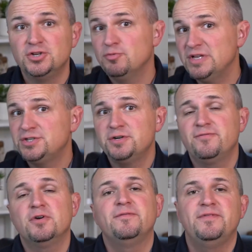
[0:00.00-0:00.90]
To register
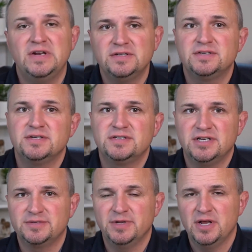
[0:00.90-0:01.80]
for a fitness
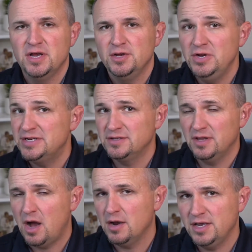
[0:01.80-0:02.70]
assessment, you need to
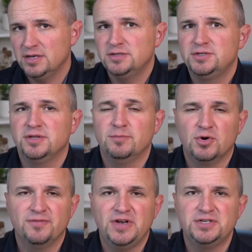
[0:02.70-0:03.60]
log in to the
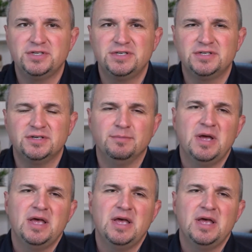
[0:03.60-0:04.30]
motivation system